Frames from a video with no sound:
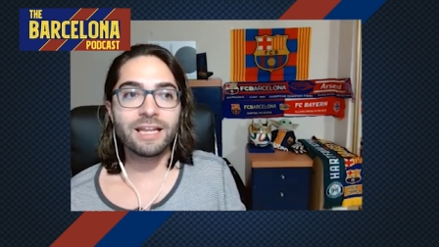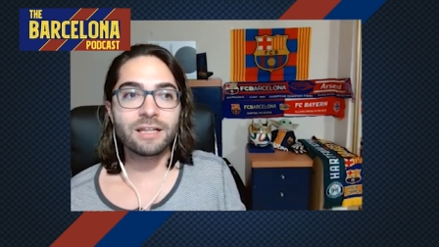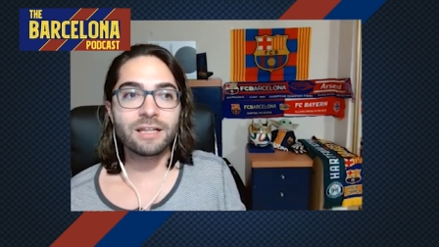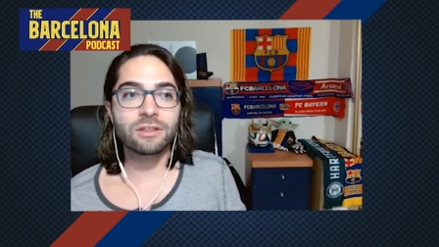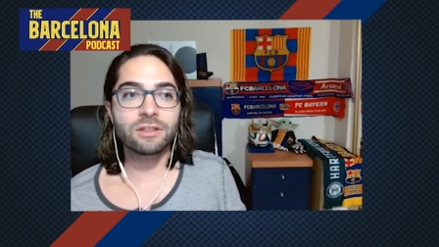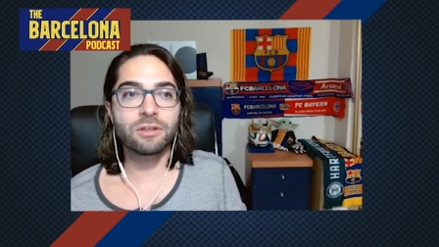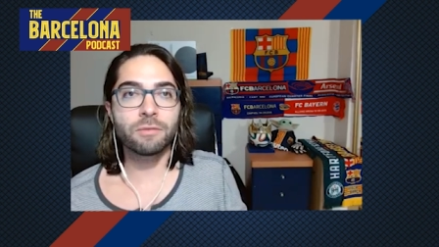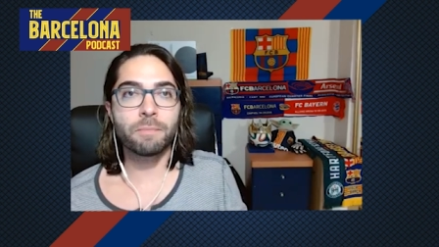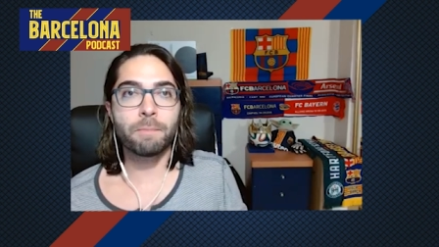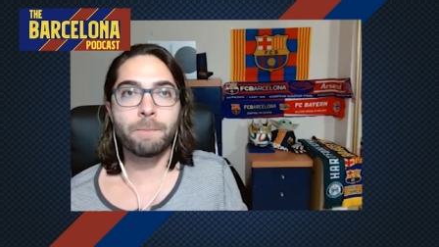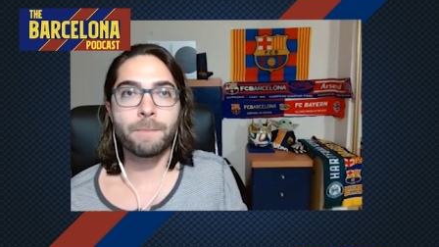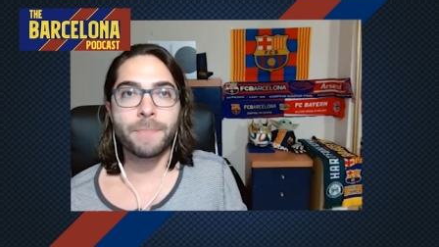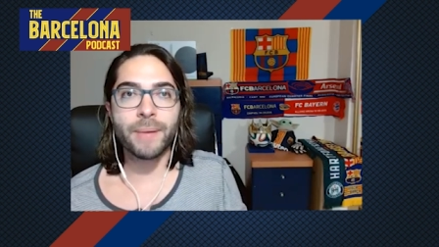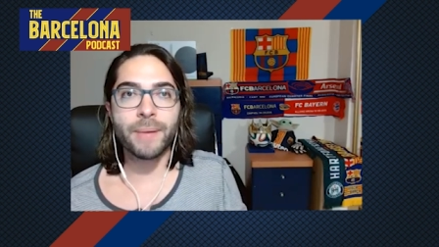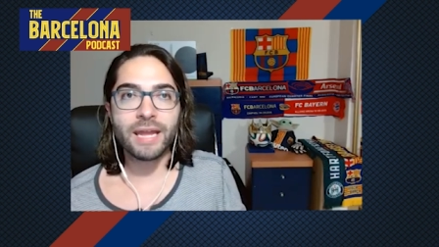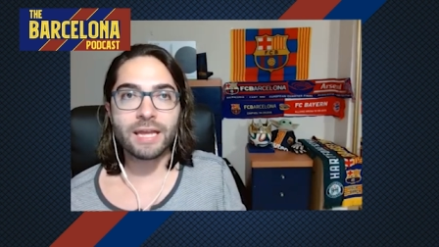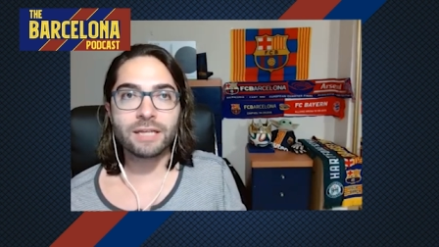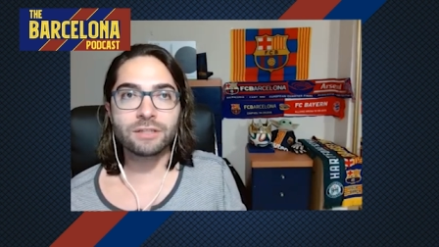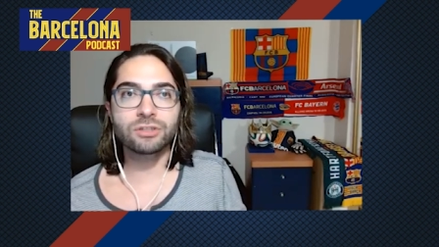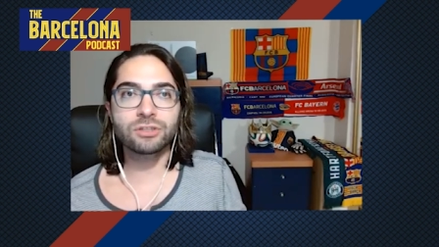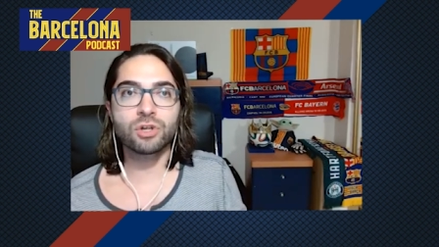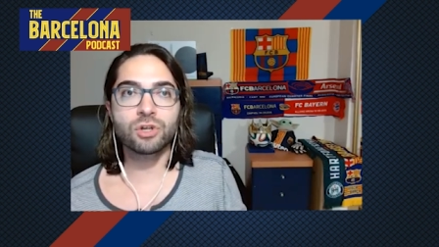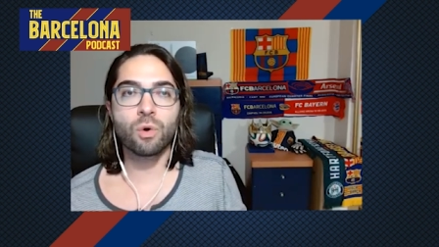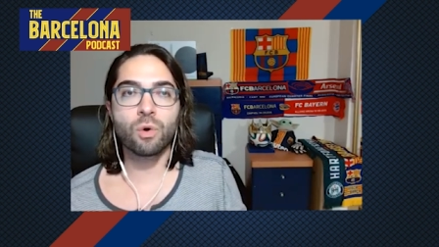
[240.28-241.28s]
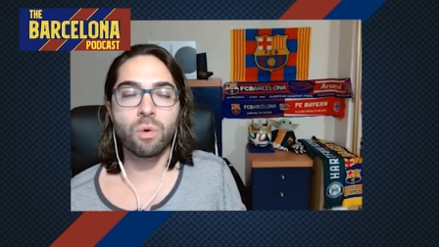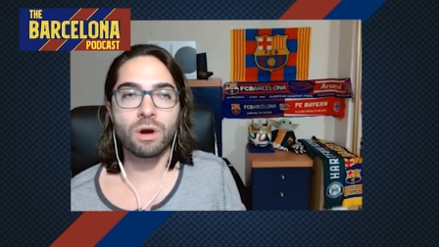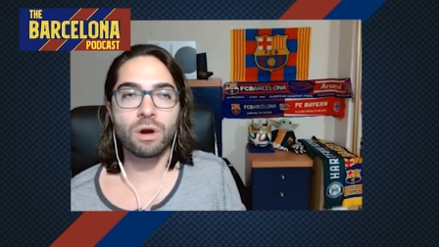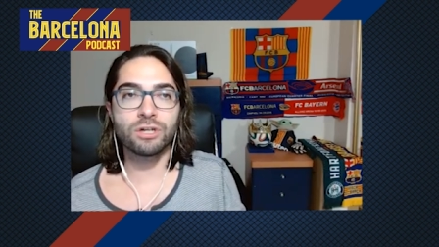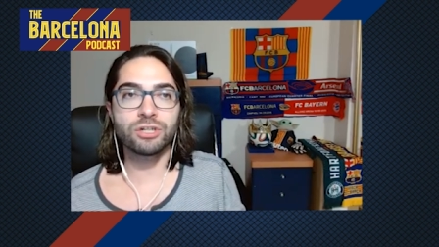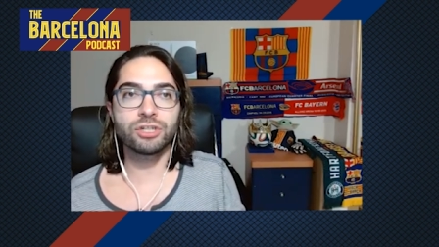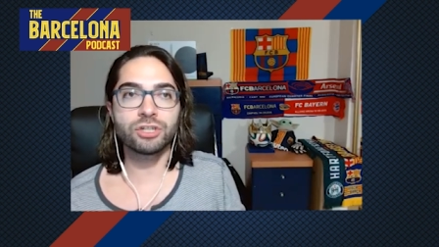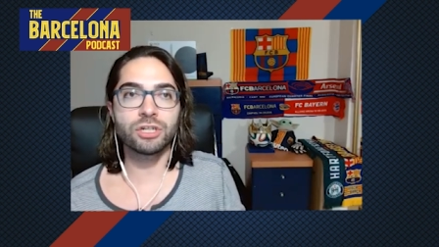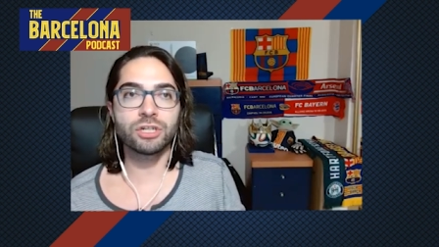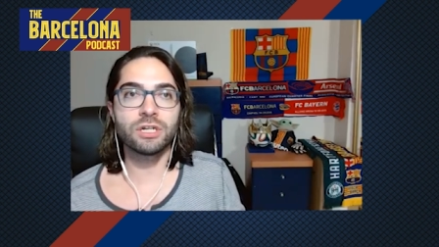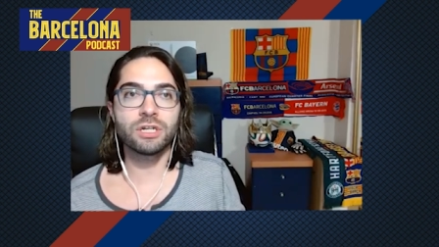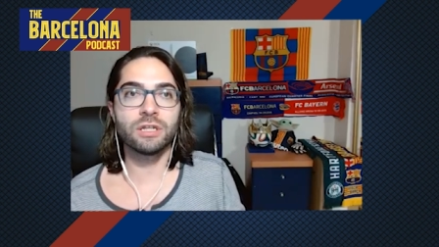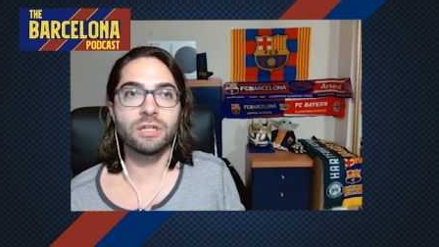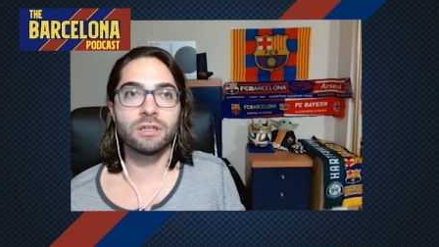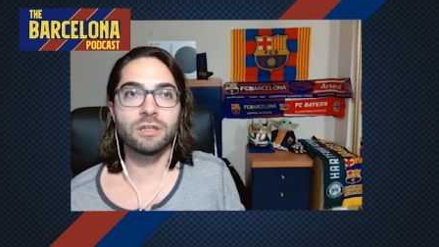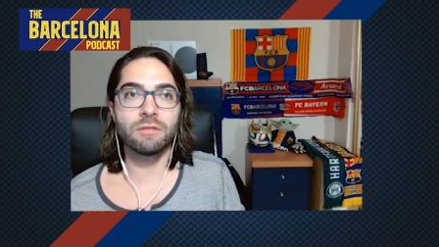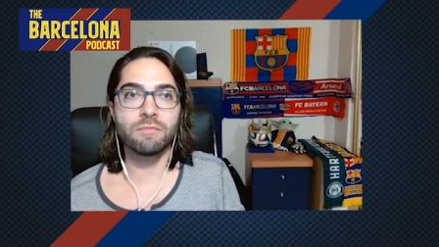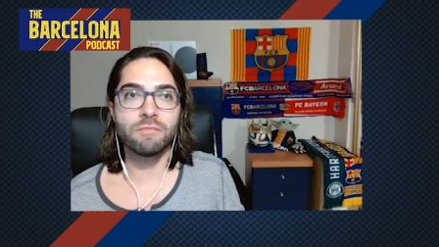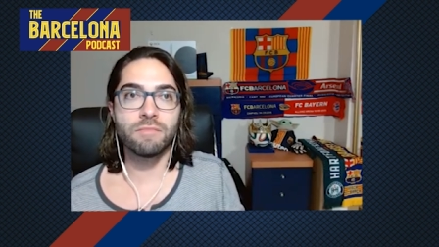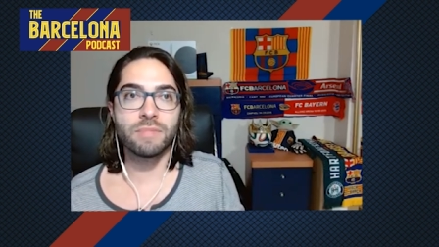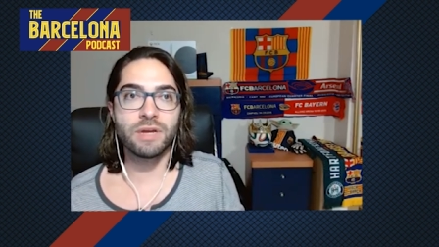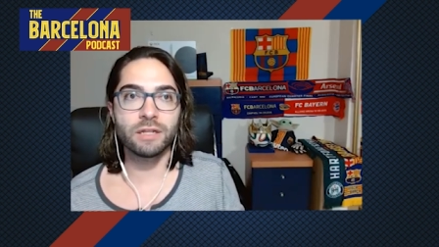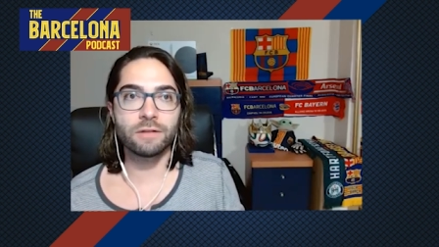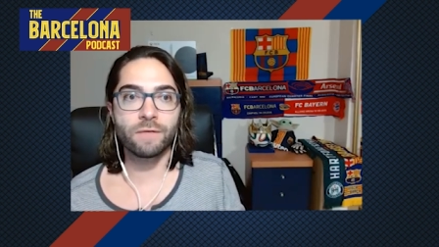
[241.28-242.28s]
think the biggest question in
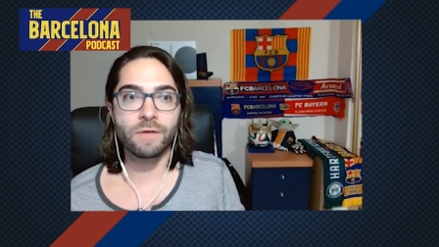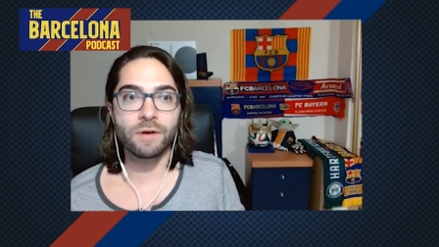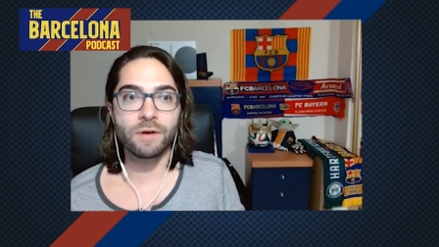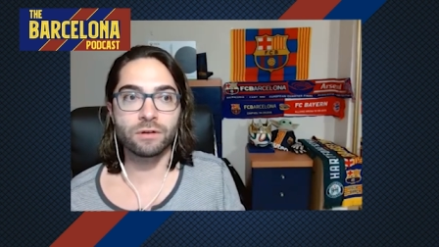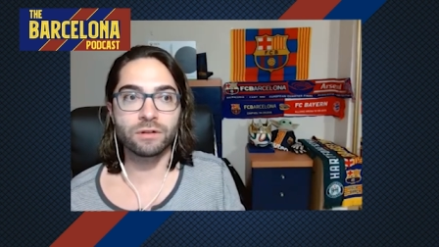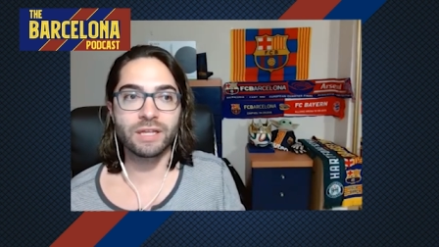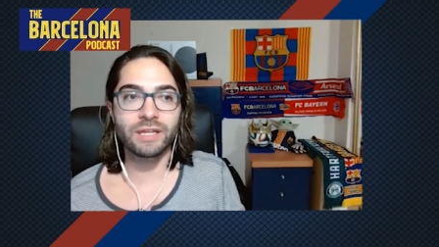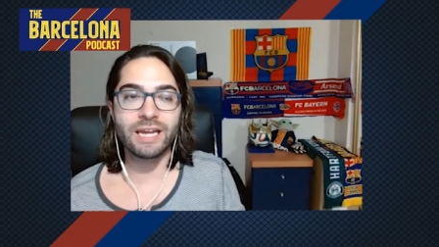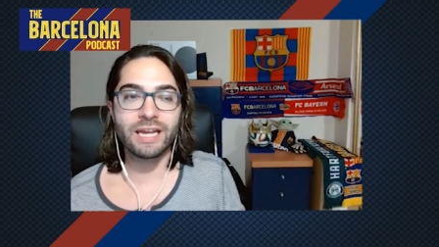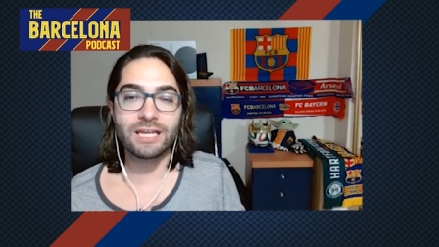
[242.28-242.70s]
the midfield